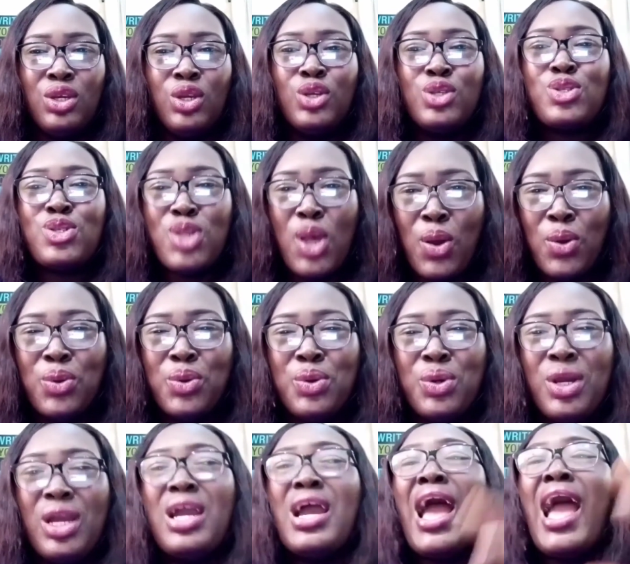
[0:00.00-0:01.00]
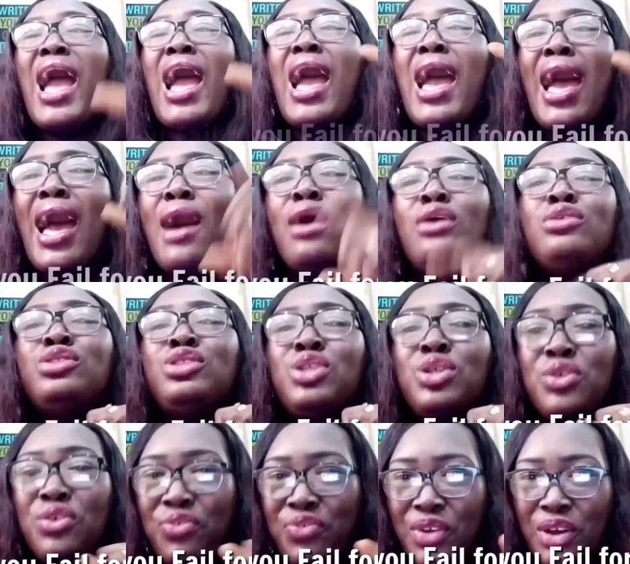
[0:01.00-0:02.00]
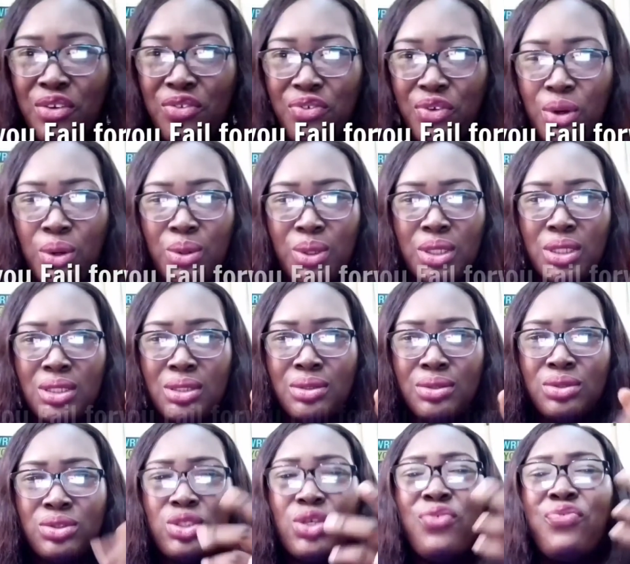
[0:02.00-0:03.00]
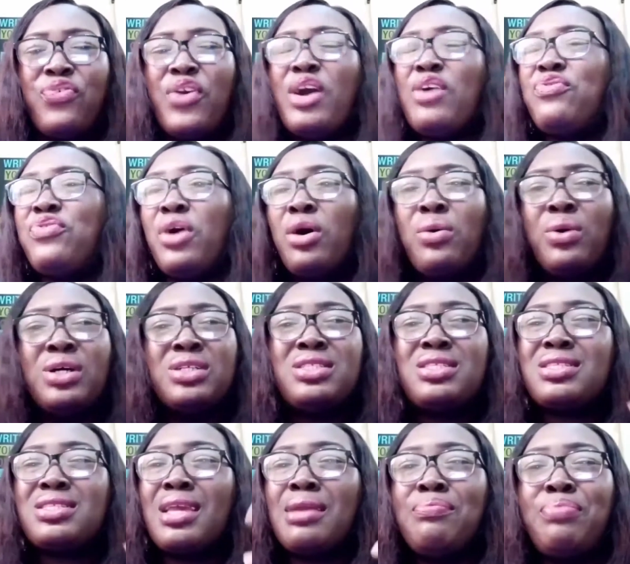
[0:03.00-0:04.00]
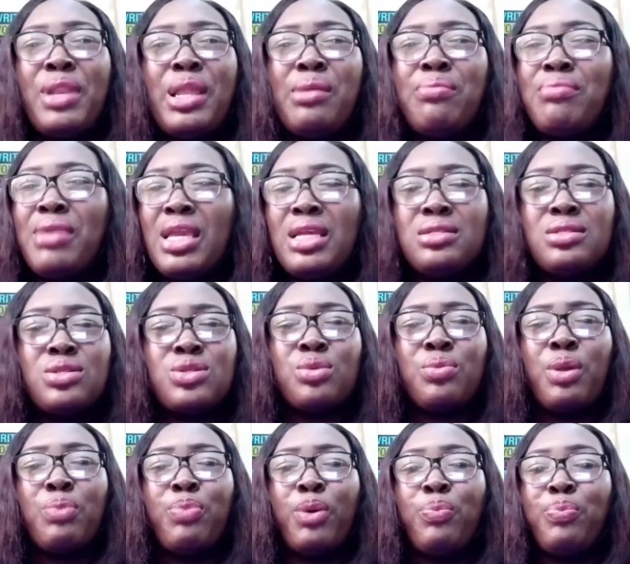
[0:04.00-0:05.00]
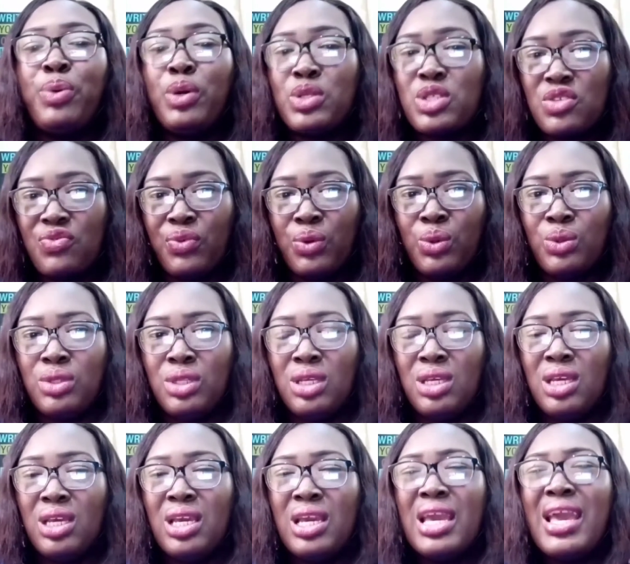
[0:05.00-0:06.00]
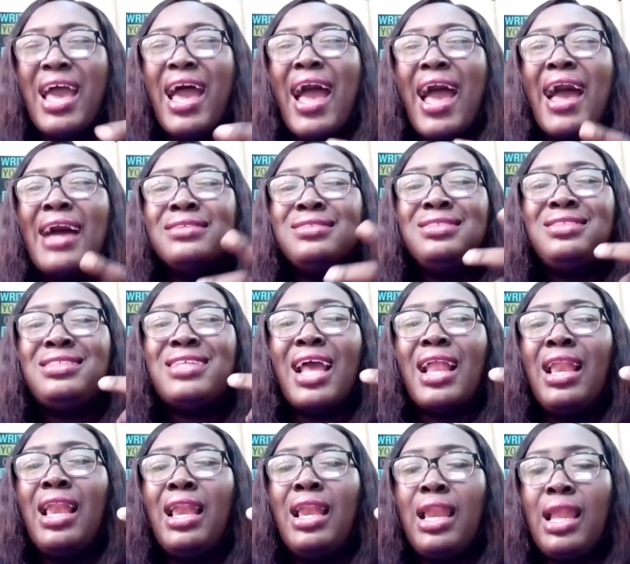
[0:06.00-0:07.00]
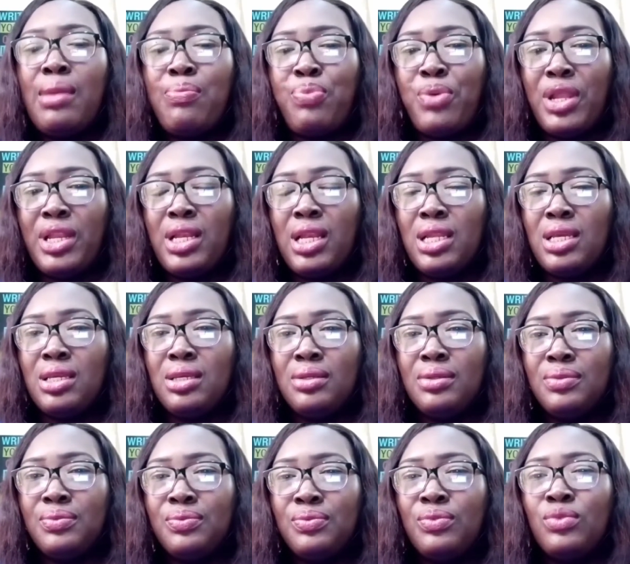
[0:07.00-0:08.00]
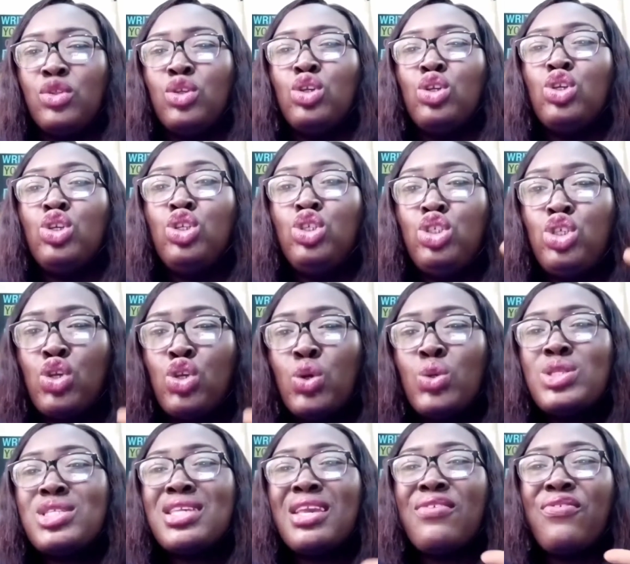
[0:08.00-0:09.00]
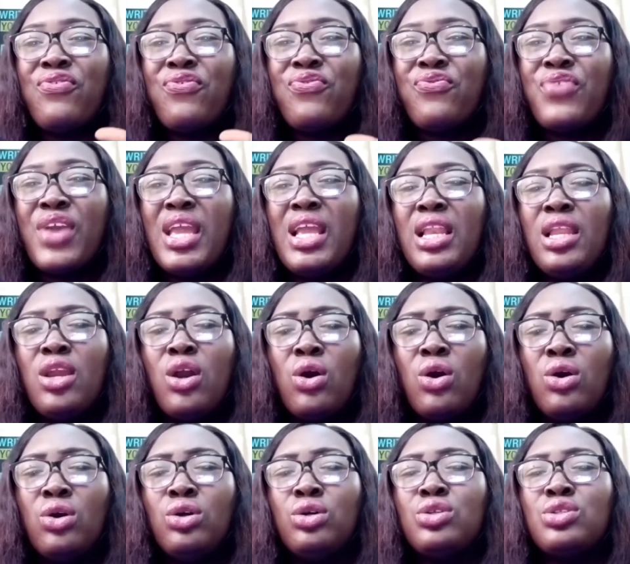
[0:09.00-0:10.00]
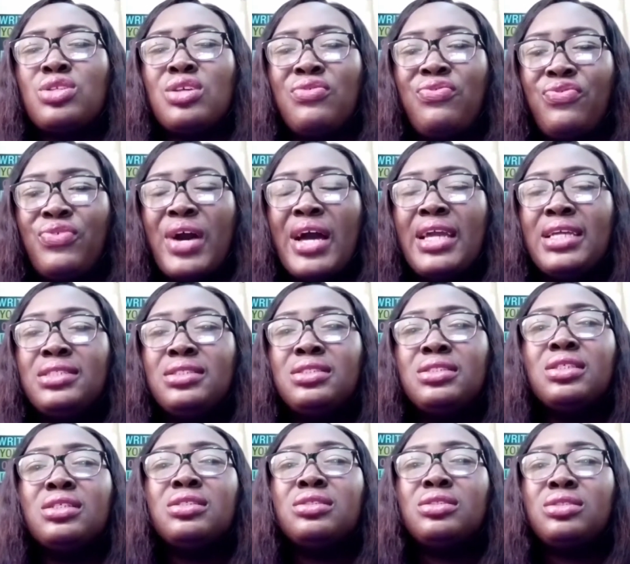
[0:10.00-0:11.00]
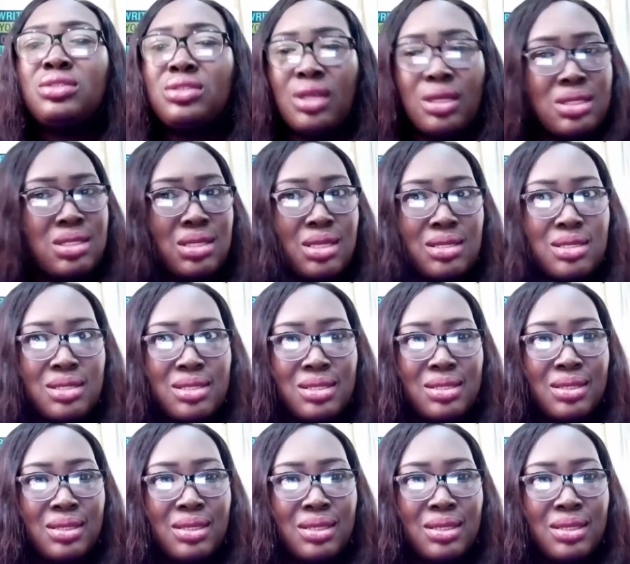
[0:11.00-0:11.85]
So, how do you fail forward? To fail forward simply means to be purposeful and deliberately using failure to find success.